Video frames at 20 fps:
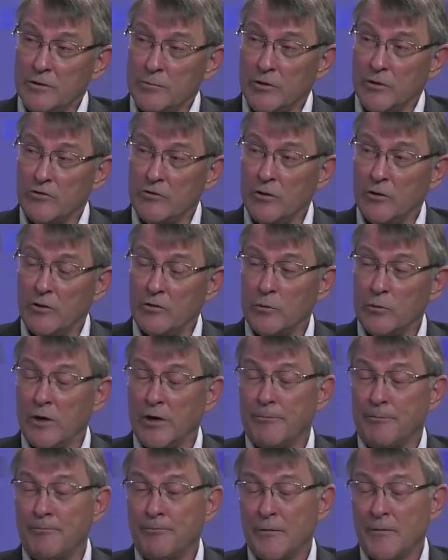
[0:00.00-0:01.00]
in Montreal as
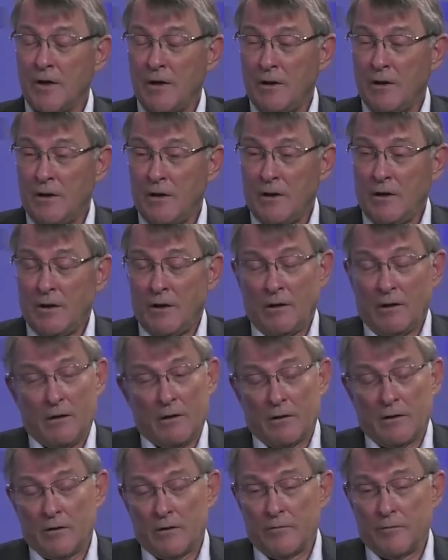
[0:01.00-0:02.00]
well.
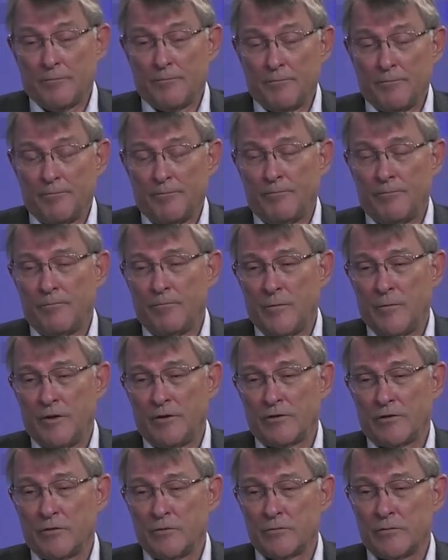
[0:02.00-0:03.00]

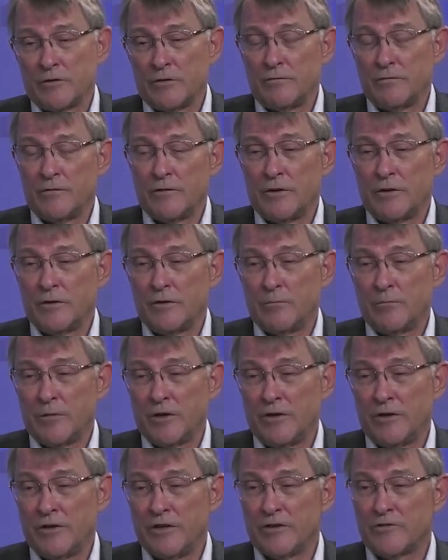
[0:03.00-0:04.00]
In terms of
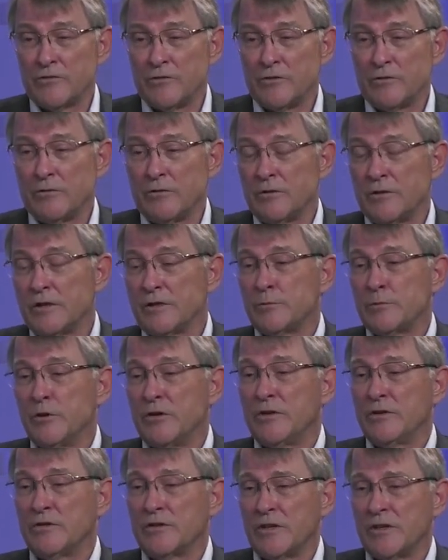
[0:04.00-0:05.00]
my industrial
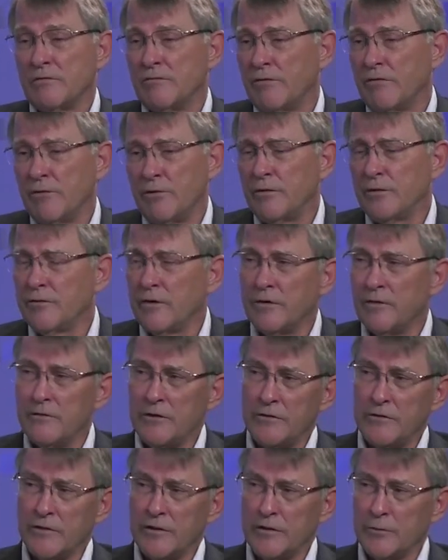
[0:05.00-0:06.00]
experience, I have 35
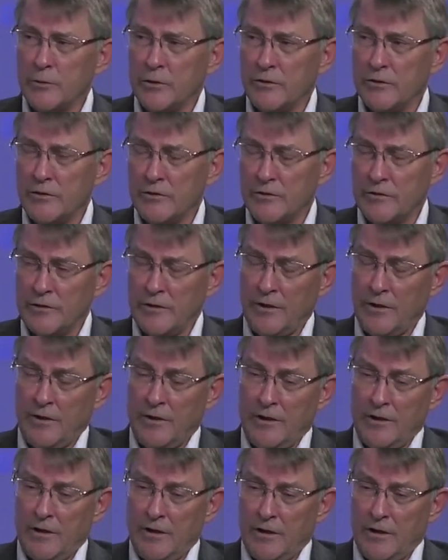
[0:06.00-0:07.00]
years experience
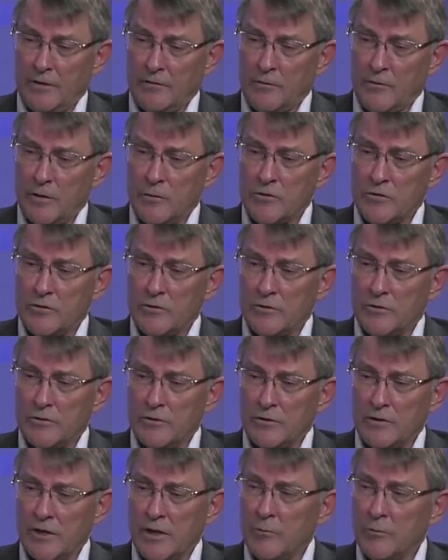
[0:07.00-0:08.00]
in the
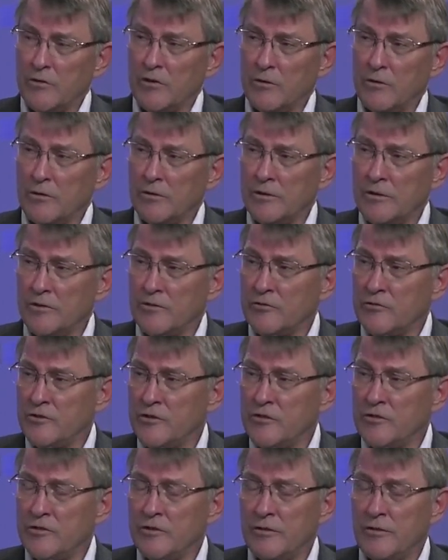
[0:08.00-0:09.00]
pharmaceutical and chemical
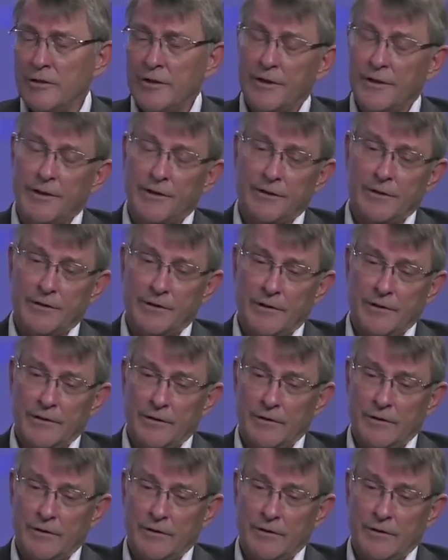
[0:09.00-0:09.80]
industries, and